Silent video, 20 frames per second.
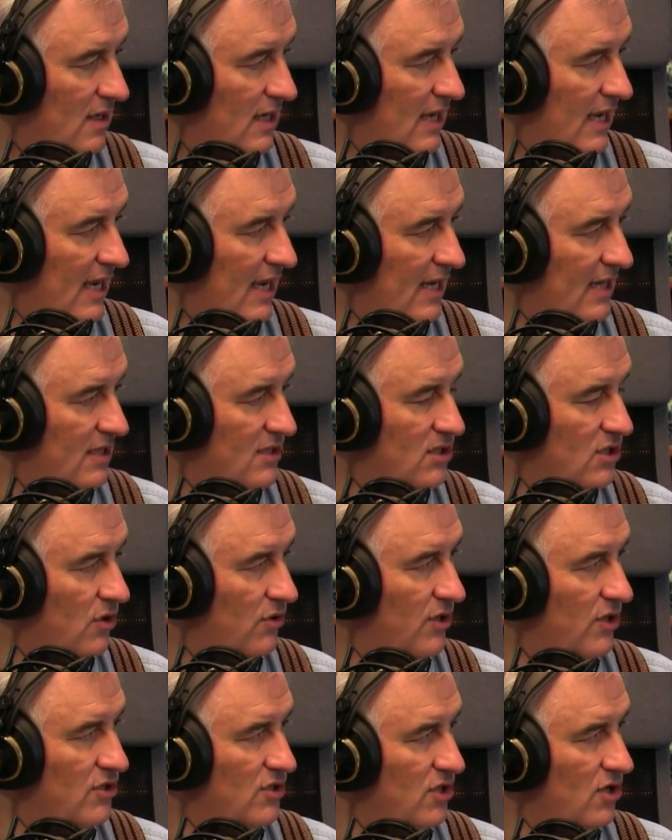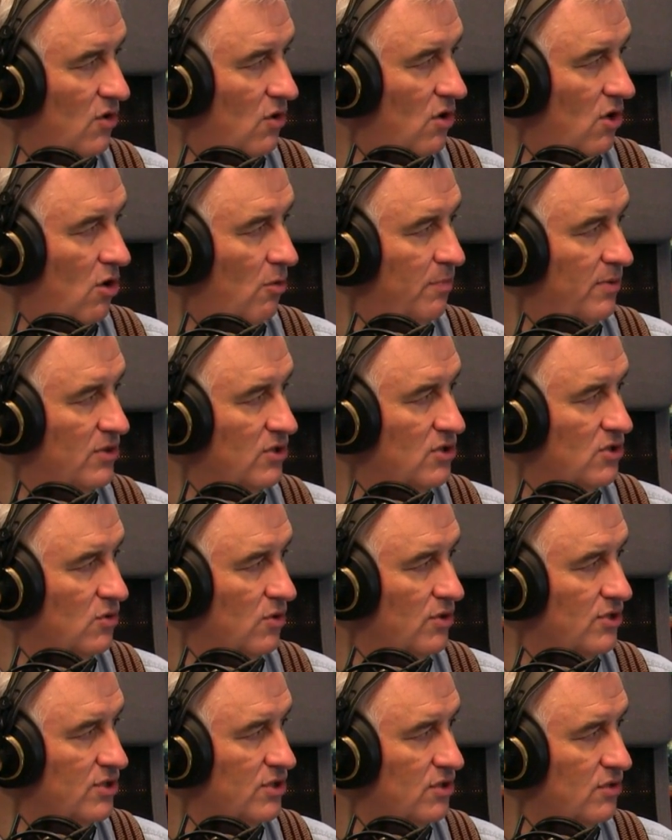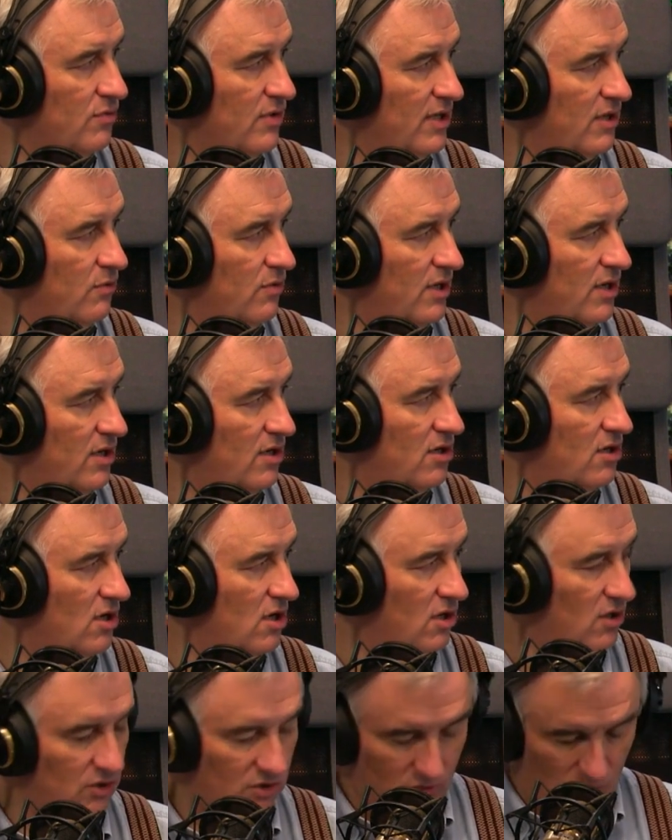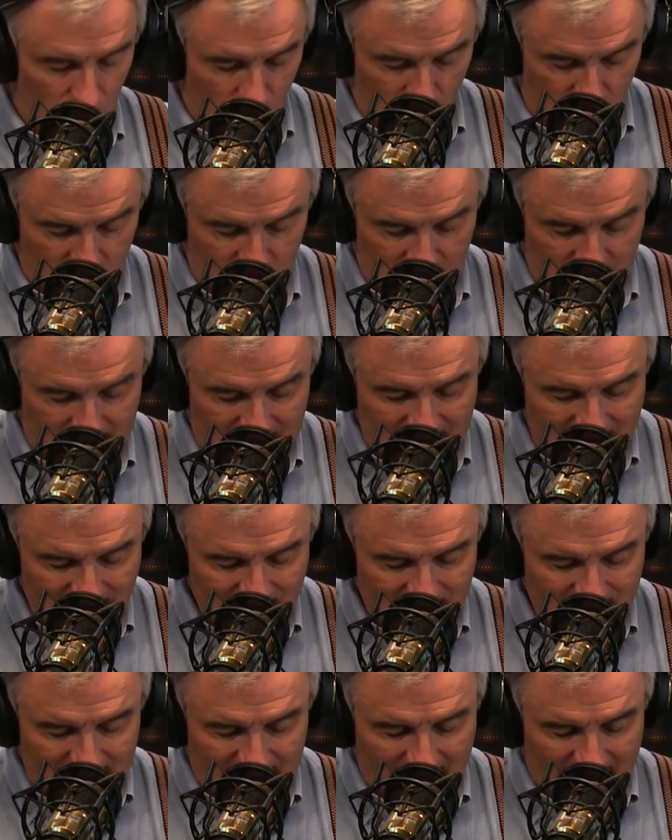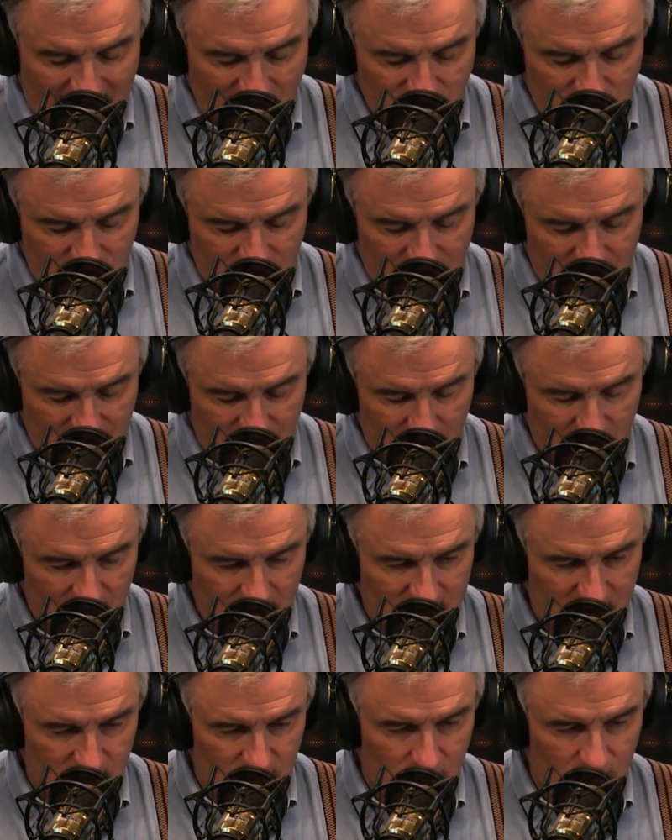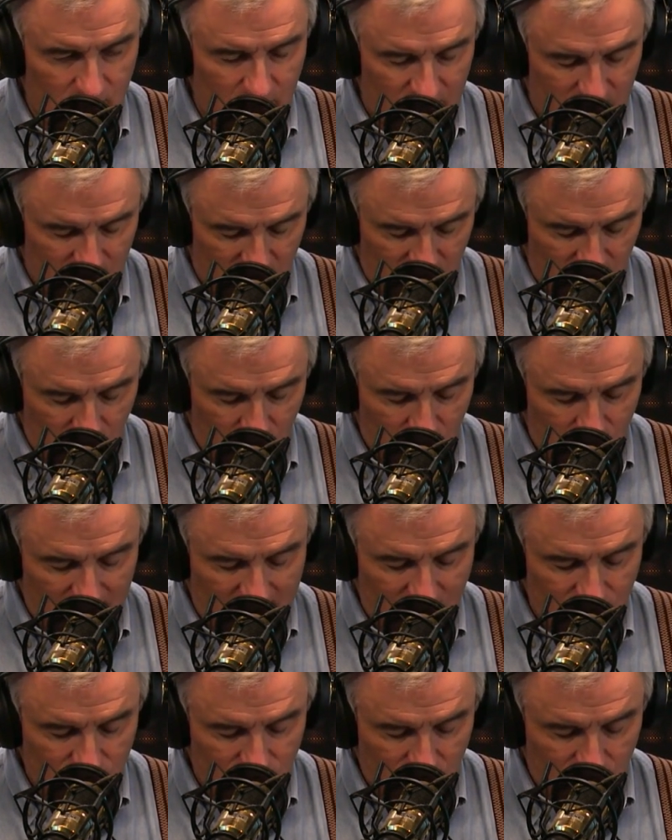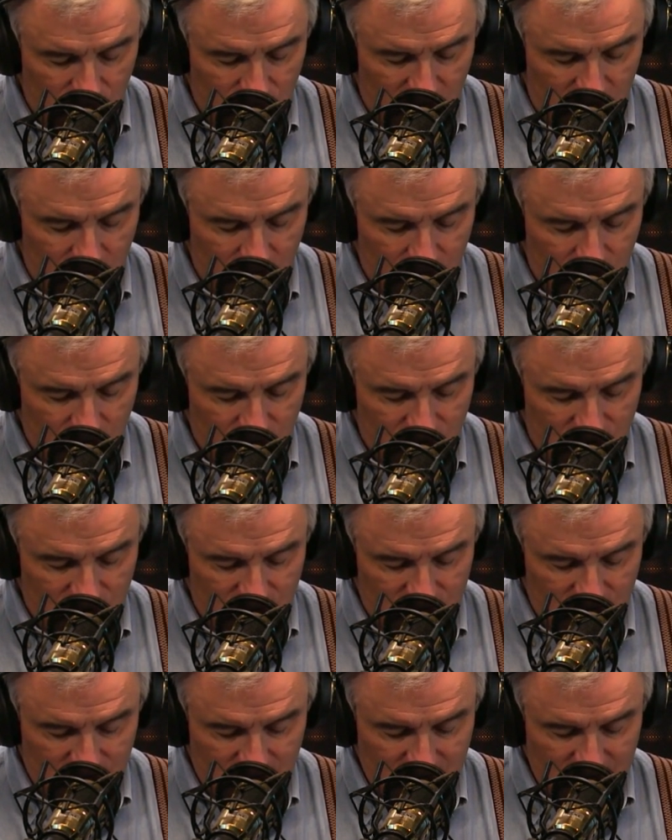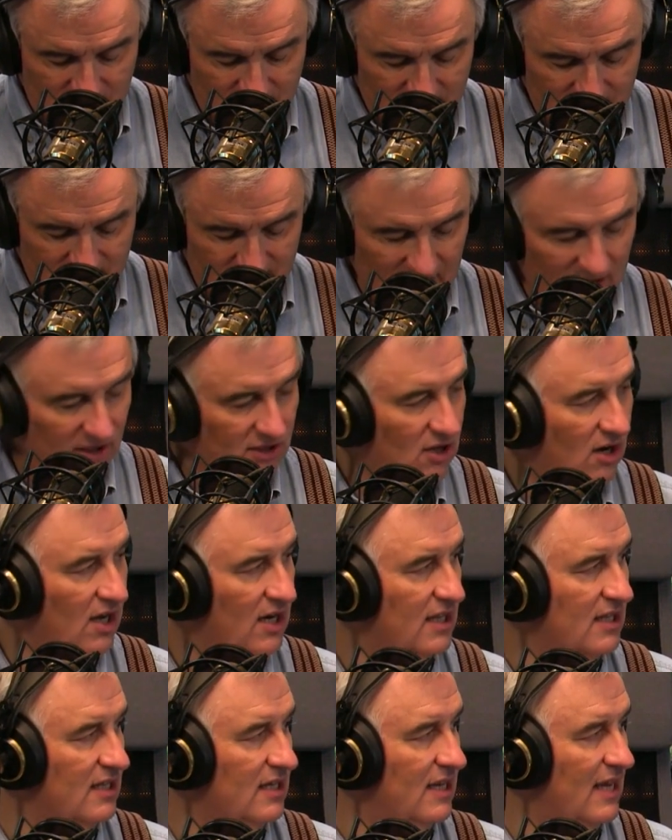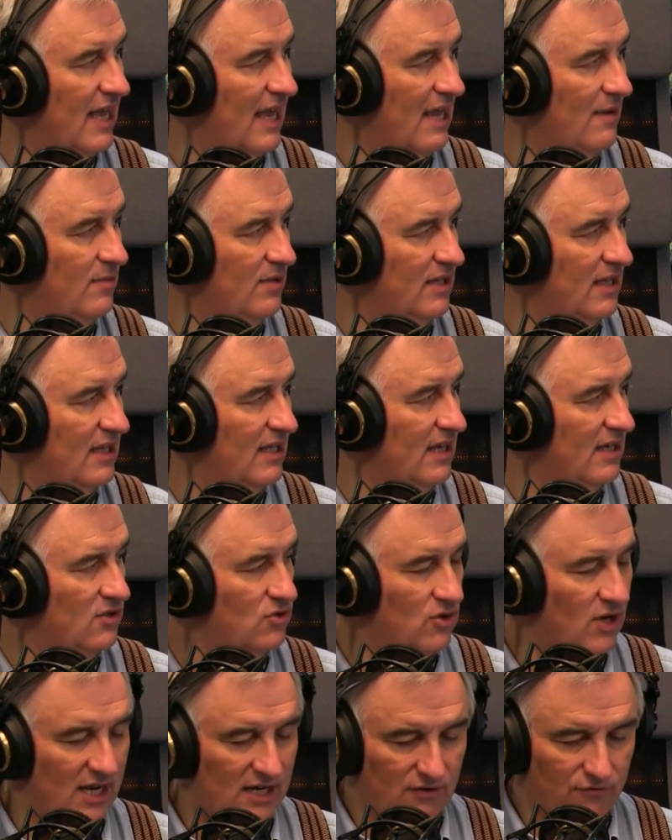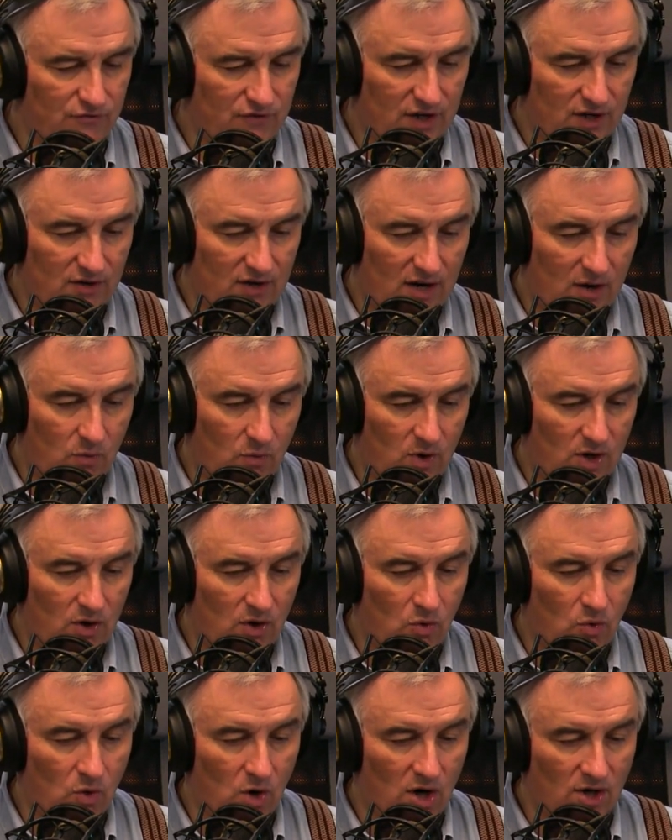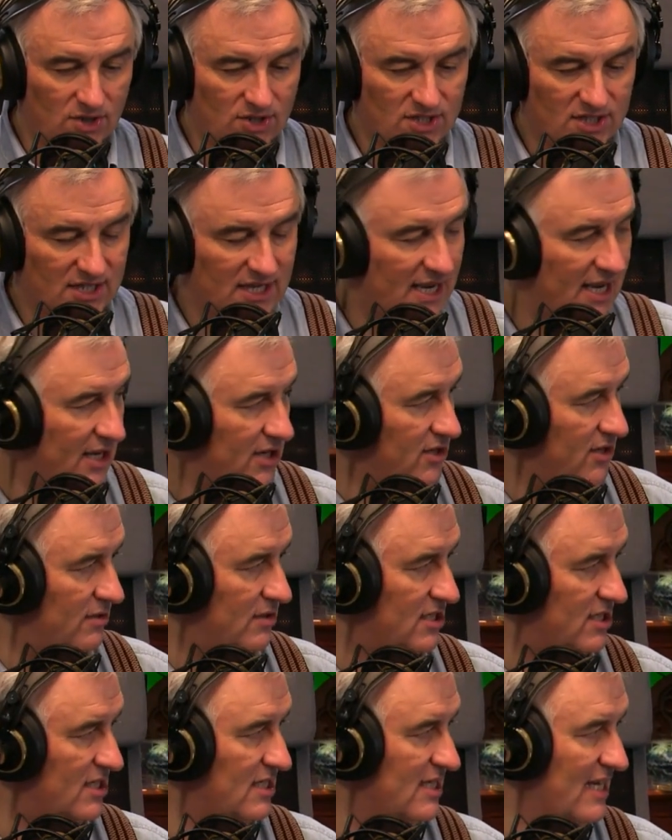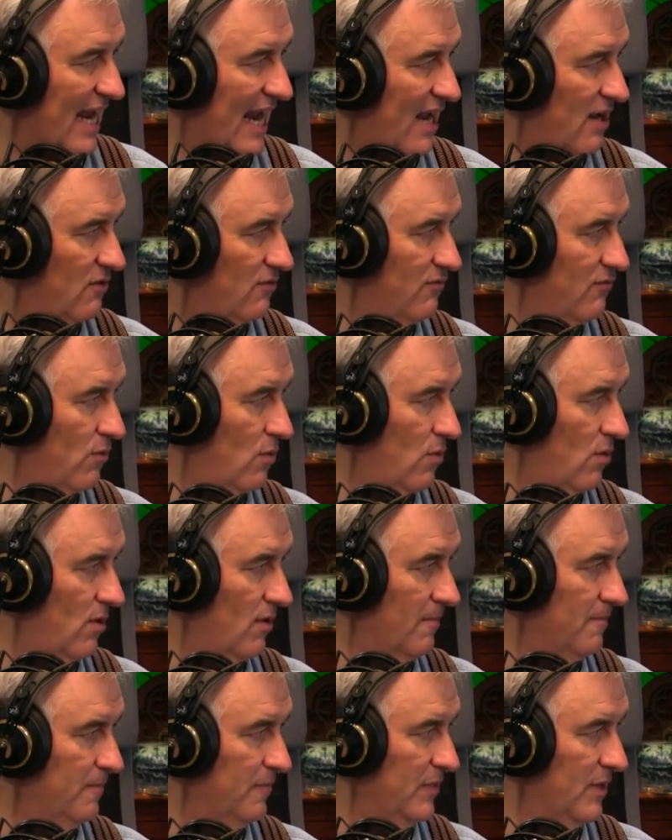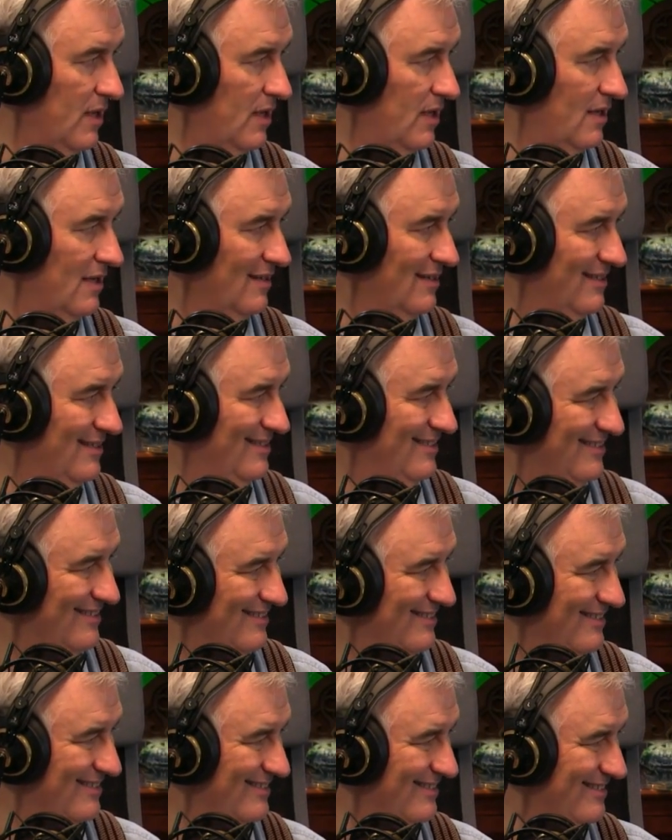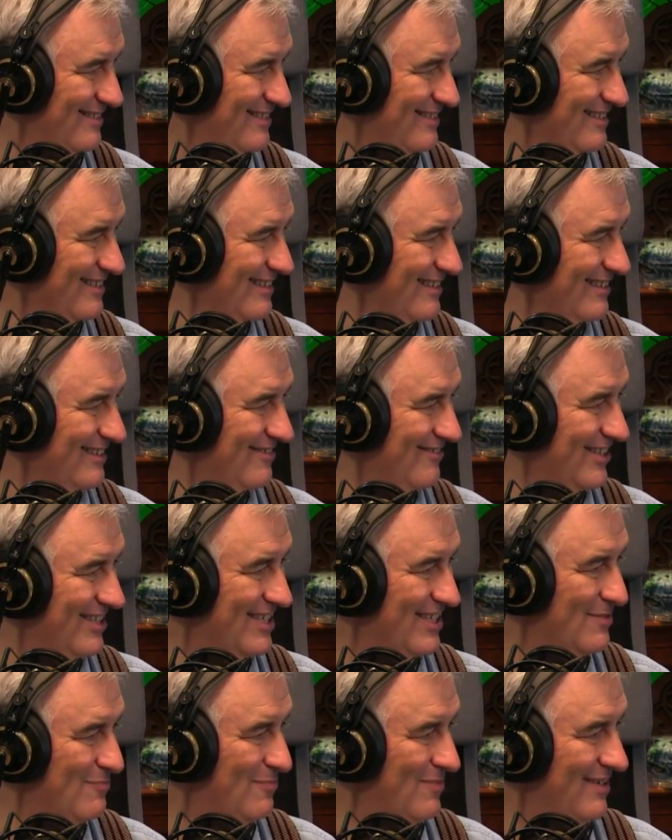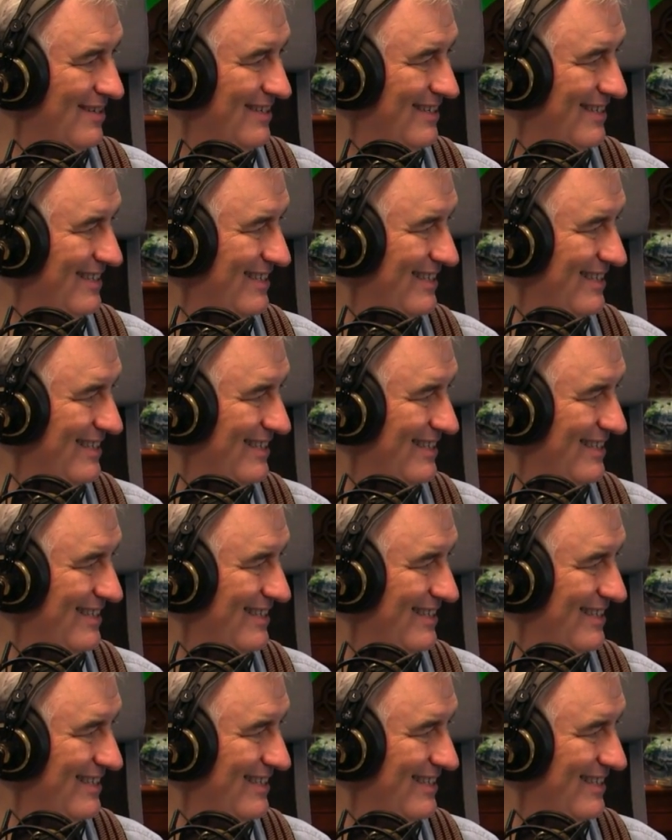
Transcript: And so there's an open-source screen reader called Orca. And I think, actually, it's what we call a retronym, which is they thought of the name, and then they tried to figure out what ORCA could stand for. I could see